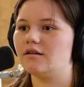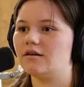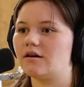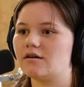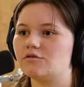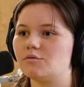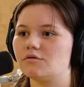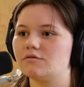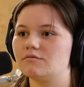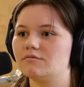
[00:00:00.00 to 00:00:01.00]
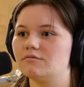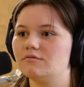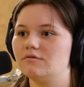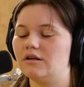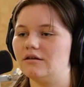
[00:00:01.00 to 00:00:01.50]
like actual
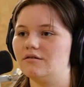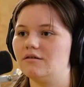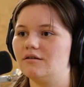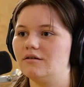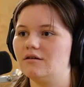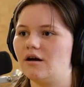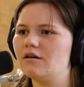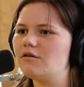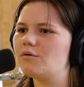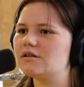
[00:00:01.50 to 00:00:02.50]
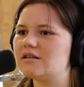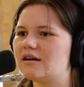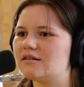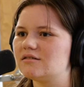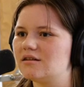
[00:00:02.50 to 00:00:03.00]
thing. I don't know where it's
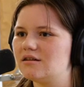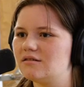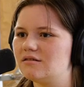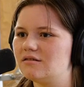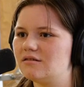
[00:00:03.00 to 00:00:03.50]
at. Is it in